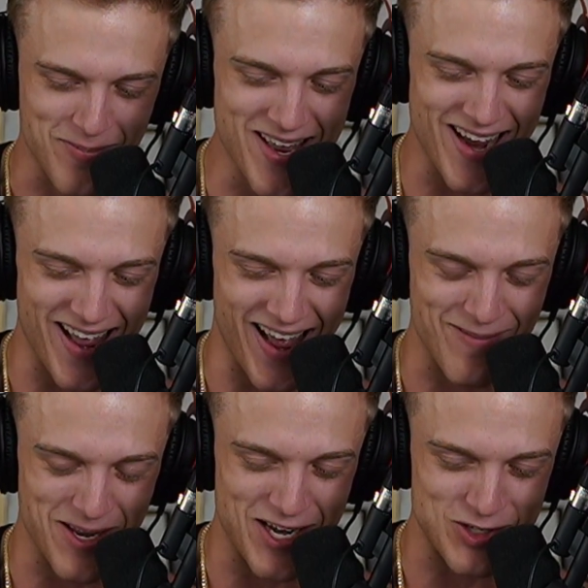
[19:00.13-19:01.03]
going to, I'm
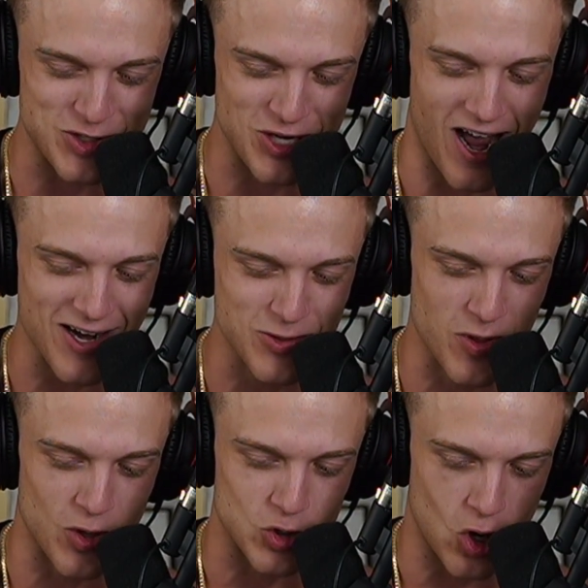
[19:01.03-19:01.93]
going to get shocked
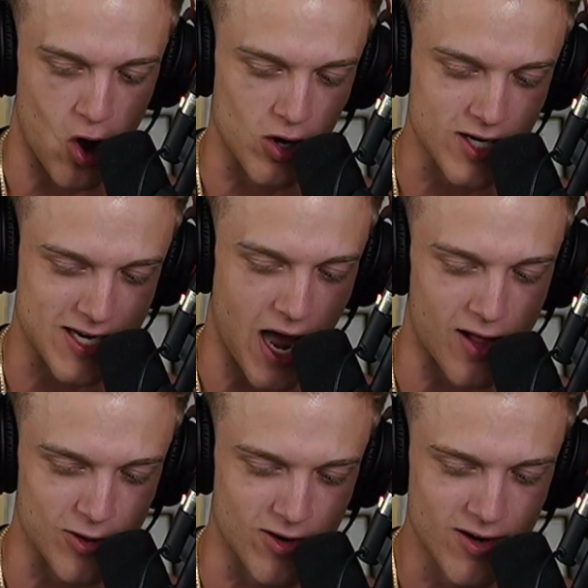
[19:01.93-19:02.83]
with a dog
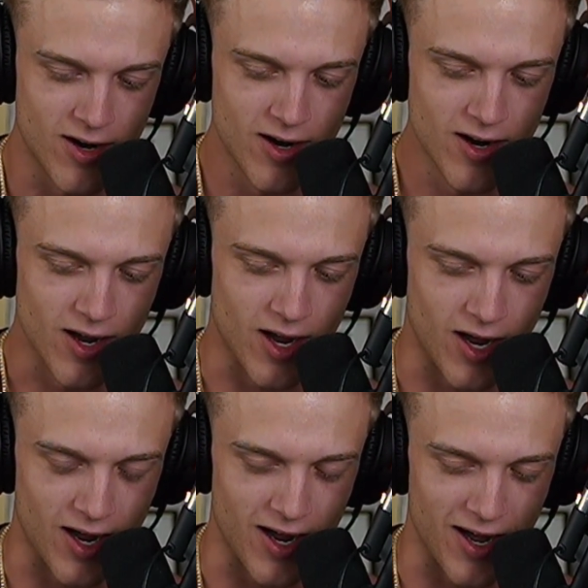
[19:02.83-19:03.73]
collar.
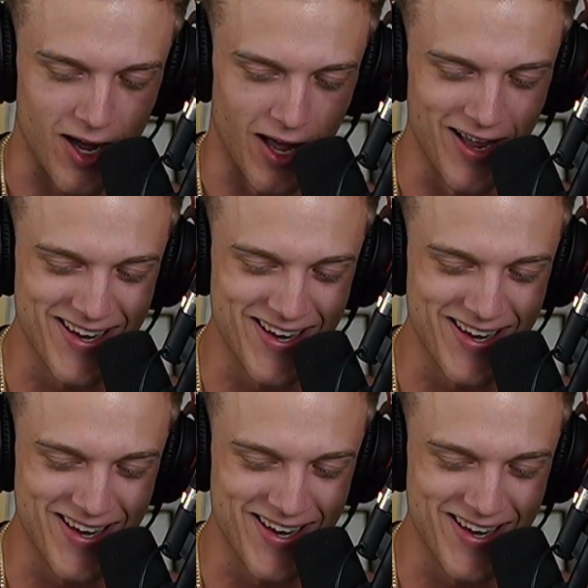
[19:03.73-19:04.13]
Uh,